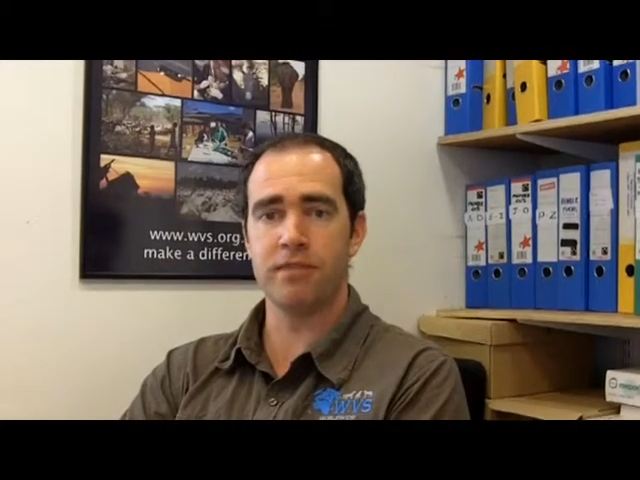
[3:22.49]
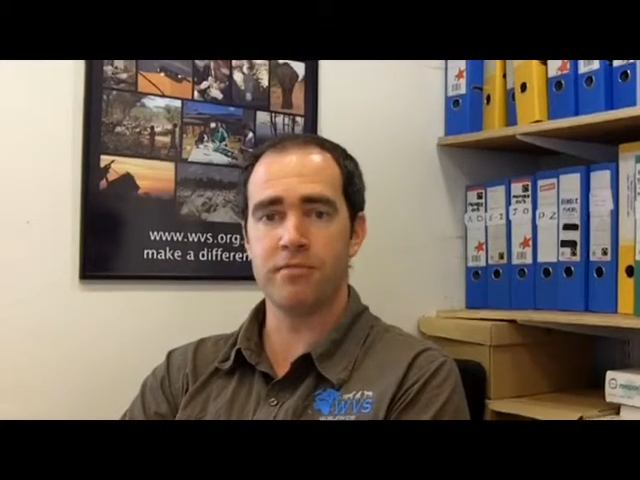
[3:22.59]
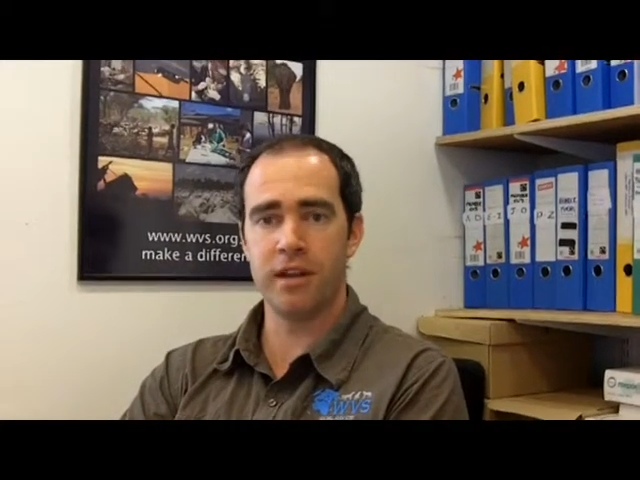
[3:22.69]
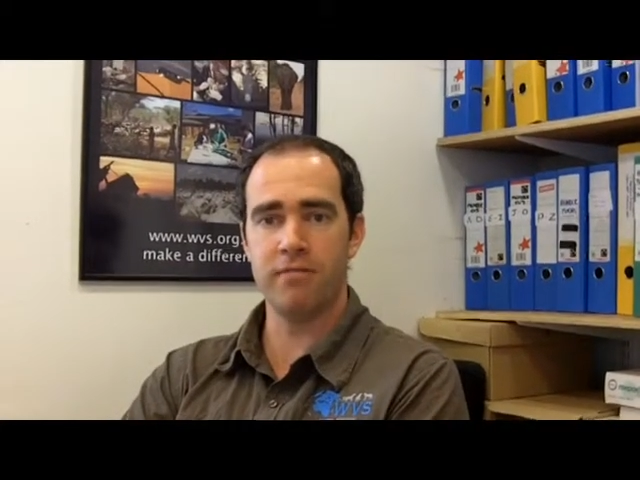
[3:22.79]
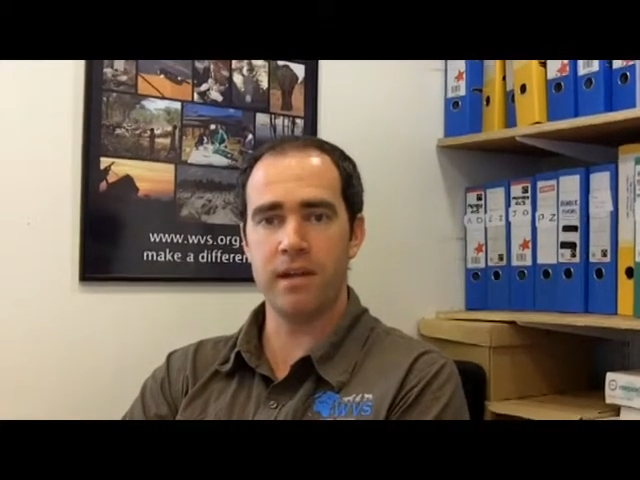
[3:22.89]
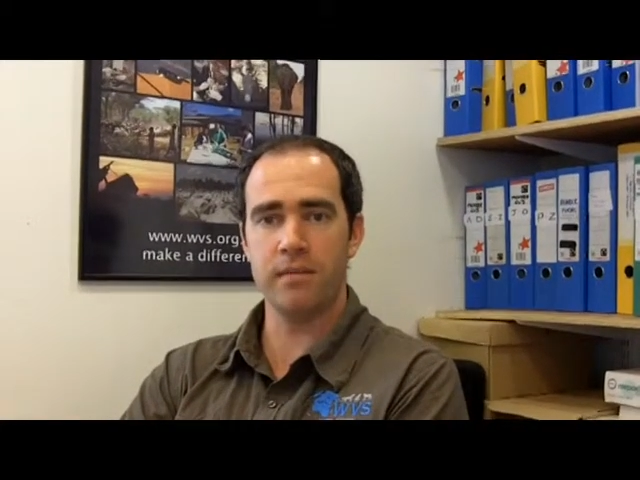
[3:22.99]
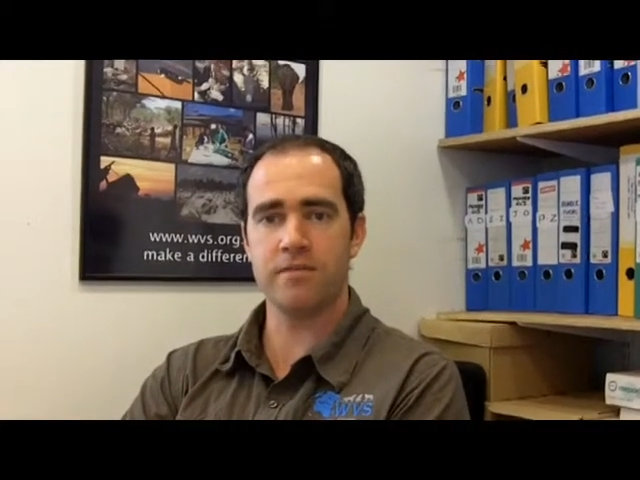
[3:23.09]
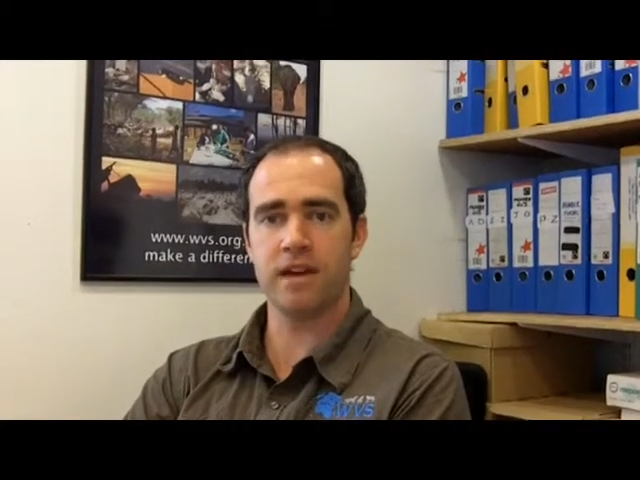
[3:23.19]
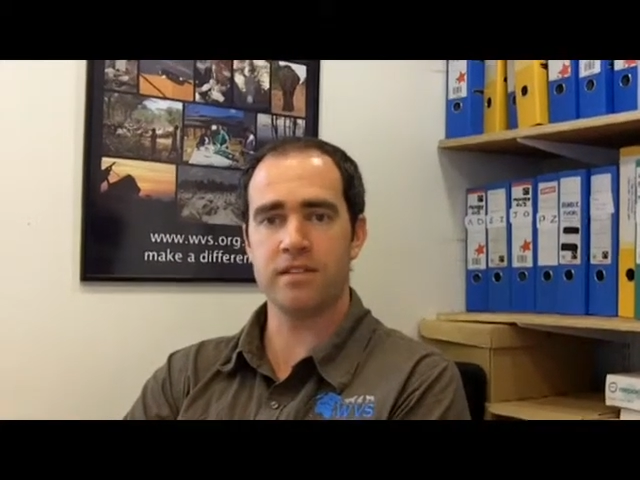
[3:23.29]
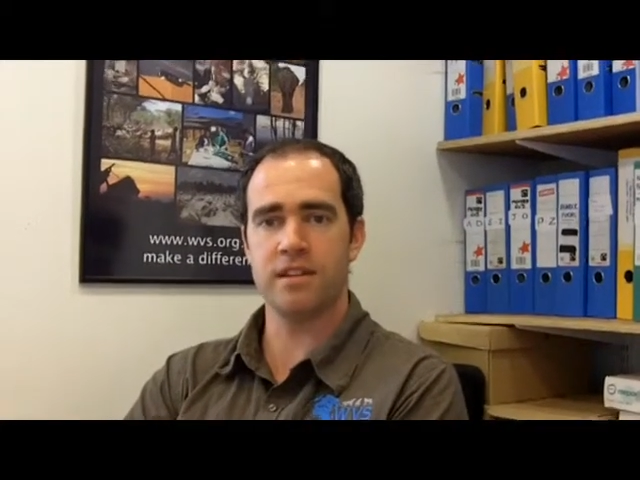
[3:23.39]
running rabies
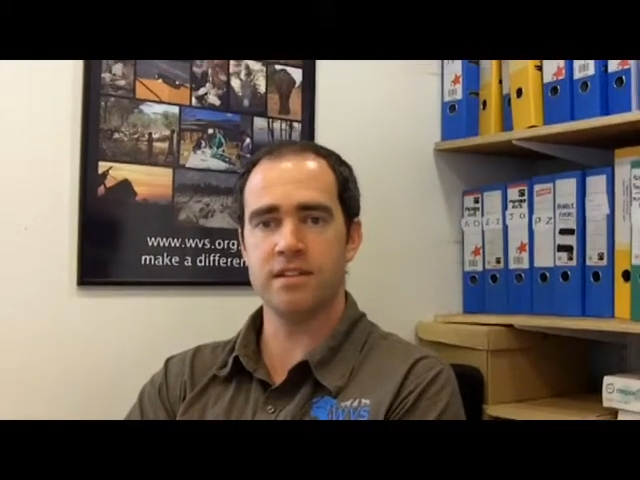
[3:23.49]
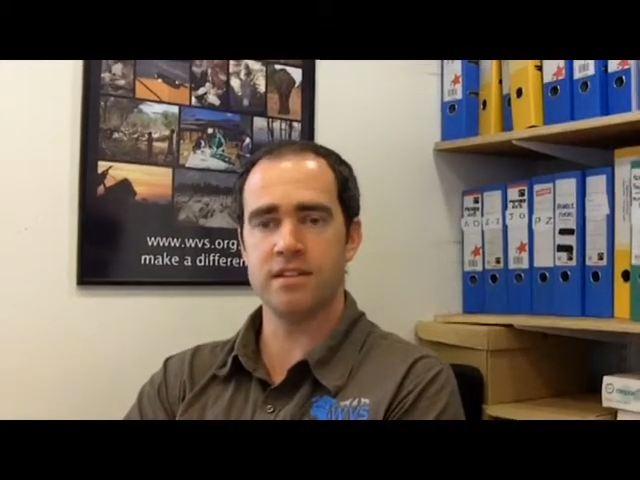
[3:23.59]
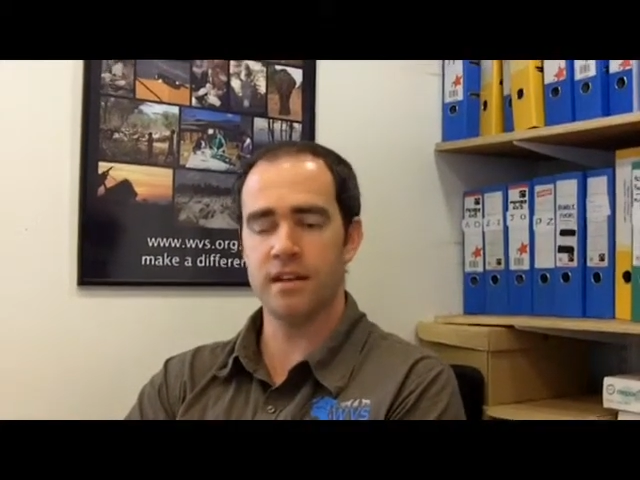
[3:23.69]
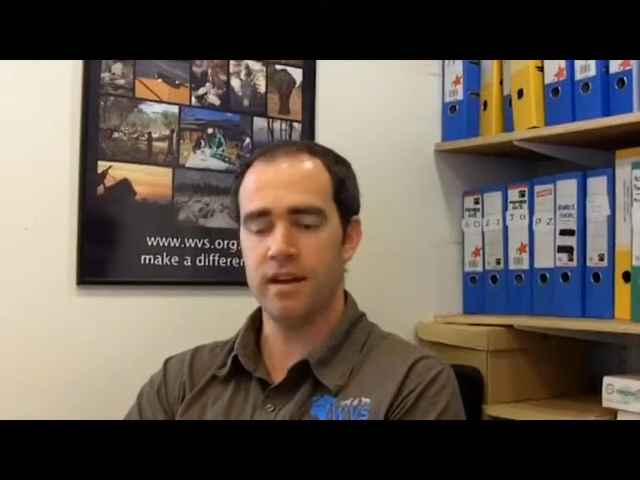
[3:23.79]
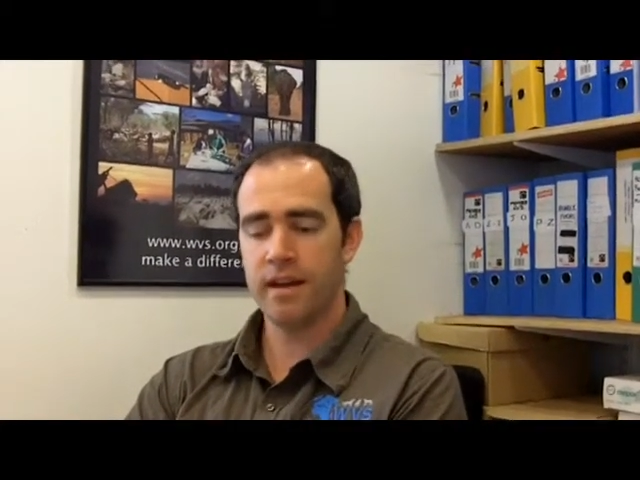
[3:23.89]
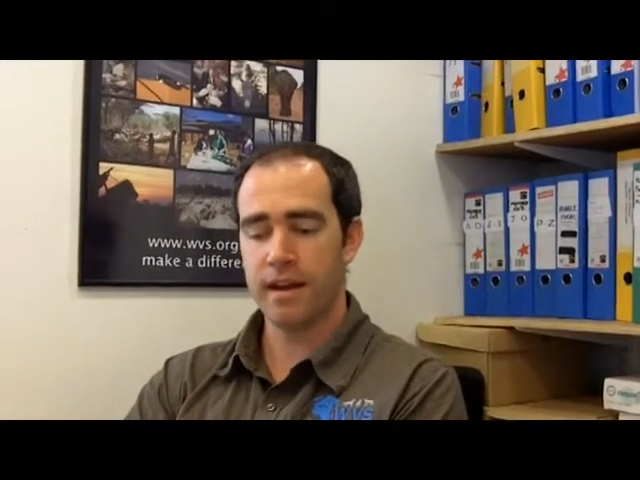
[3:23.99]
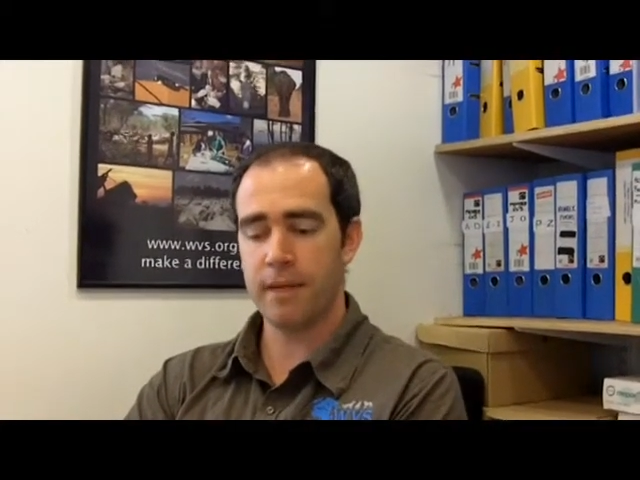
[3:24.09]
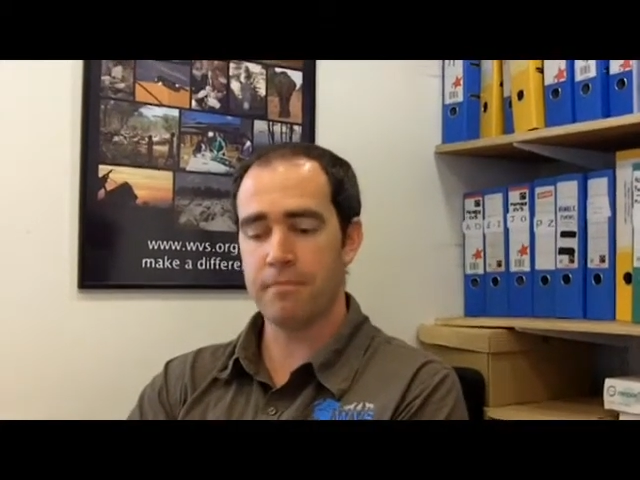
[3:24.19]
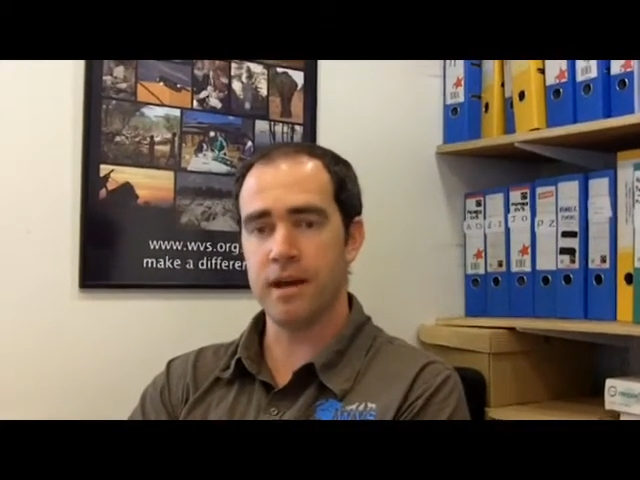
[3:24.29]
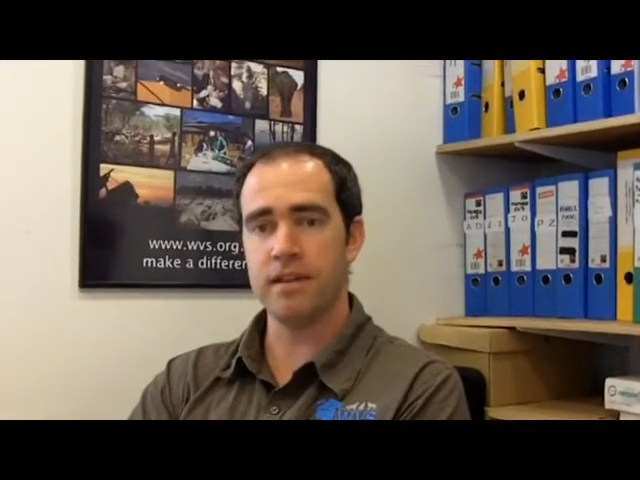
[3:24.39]
vaccination
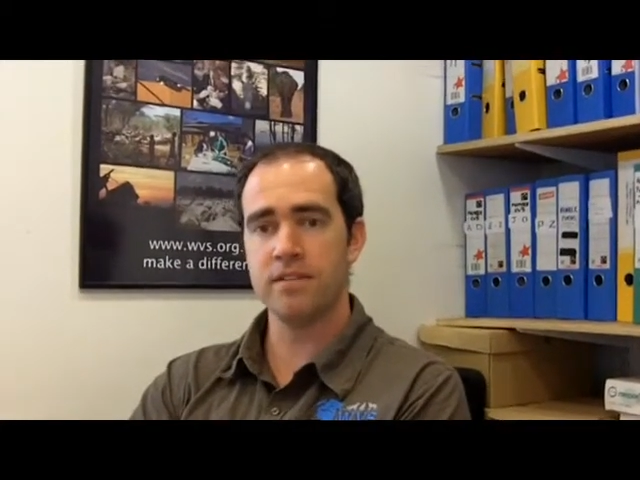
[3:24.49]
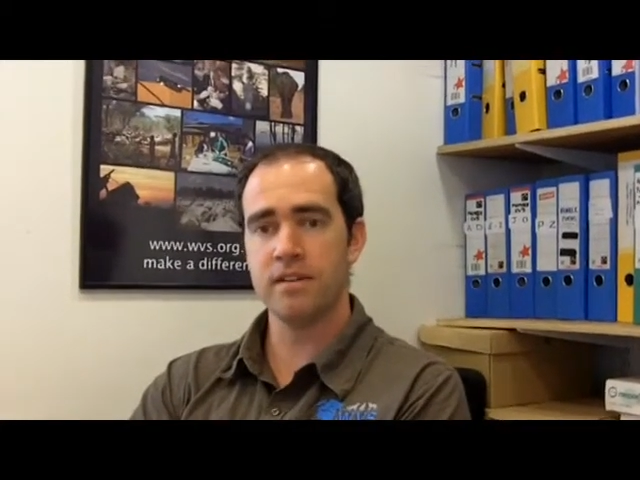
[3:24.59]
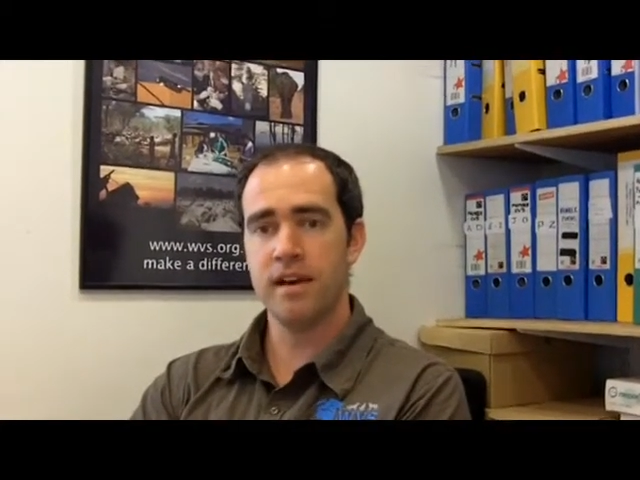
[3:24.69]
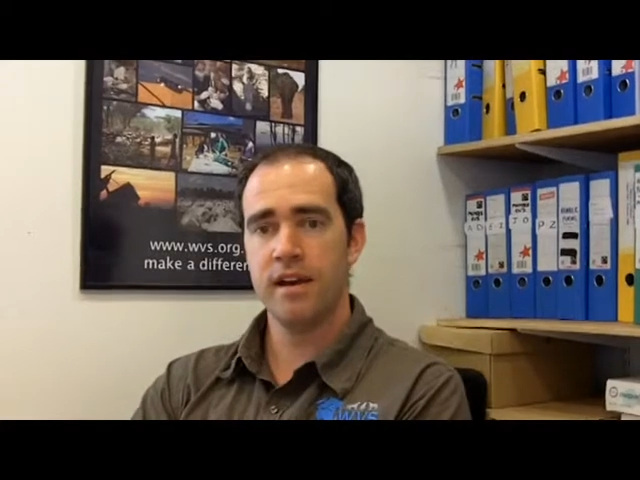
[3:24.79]
campaigns,